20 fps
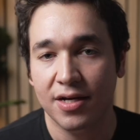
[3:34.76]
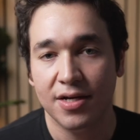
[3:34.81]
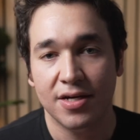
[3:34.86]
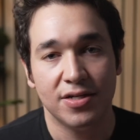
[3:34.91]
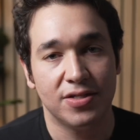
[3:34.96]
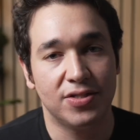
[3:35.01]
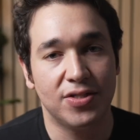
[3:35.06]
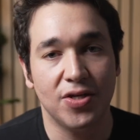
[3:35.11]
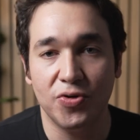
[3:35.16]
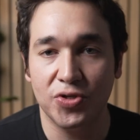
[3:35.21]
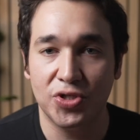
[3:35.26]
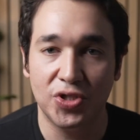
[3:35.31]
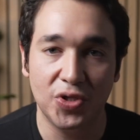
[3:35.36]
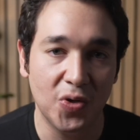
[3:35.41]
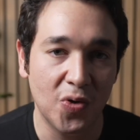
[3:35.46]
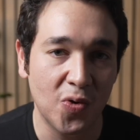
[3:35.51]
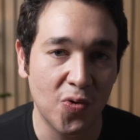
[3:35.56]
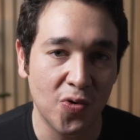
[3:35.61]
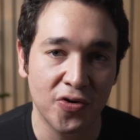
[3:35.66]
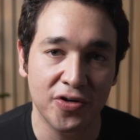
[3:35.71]
so
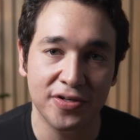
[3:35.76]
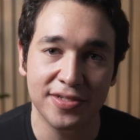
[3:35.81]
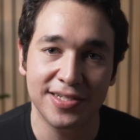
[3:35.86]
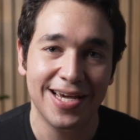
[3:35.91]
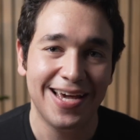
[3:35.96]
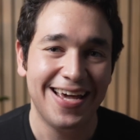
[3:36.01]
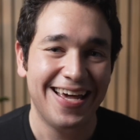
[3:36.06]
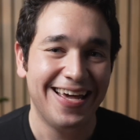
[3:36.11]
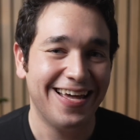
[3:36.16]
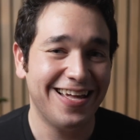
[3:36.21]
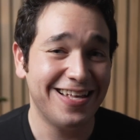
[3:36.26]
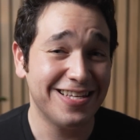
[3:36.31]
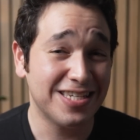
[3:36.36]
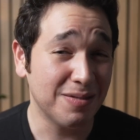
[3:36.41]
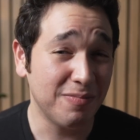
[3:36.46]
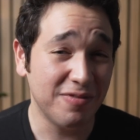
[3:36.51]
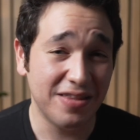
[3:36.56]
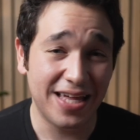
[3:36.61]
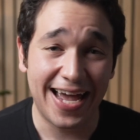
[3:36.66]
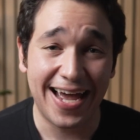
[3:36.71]
shoehorned, and
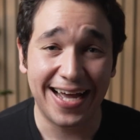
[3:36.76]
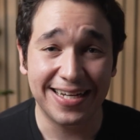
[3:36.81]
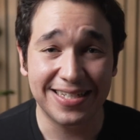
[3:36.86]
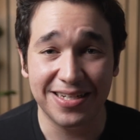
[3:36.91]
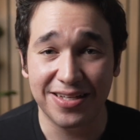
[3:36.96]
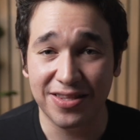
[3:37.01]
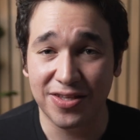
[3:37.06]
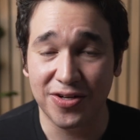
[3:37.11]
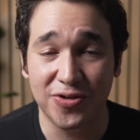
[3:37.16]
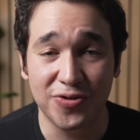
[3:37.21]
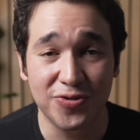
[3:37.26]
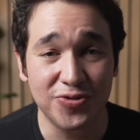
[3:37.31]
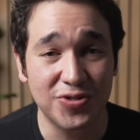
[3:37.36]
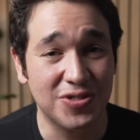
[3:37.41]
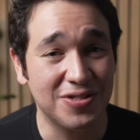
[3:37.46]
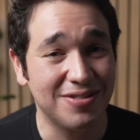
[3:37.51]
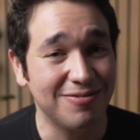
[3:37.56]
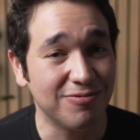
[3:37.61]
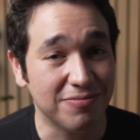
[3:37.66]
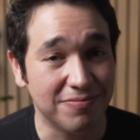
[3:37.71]
some of the acting in
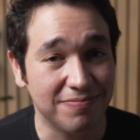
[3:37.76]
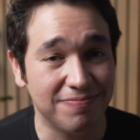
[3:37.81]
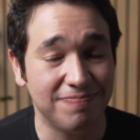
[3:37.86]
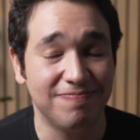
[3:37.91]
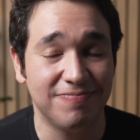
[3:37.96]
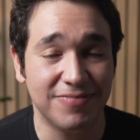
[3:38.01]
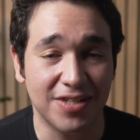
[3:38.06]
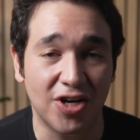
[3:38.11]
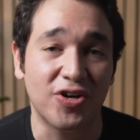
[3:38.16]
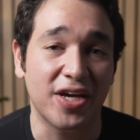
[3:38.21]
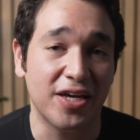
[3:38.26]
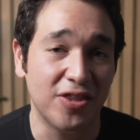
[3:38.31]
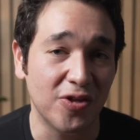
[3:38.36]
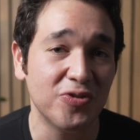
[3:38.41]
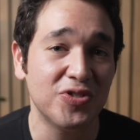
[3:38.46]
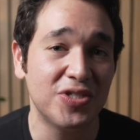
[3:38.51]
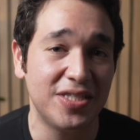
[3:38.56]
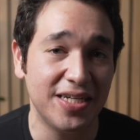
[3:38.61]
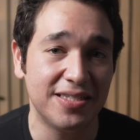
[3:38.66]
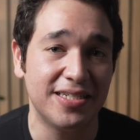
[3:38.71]
those, okay,
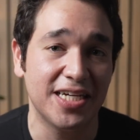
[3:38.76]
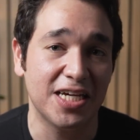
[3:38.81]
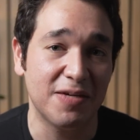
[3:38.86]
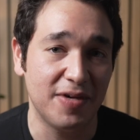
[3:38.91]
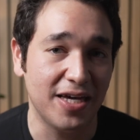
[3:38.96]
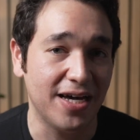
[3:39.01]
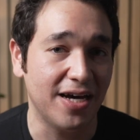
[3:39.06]
those did take me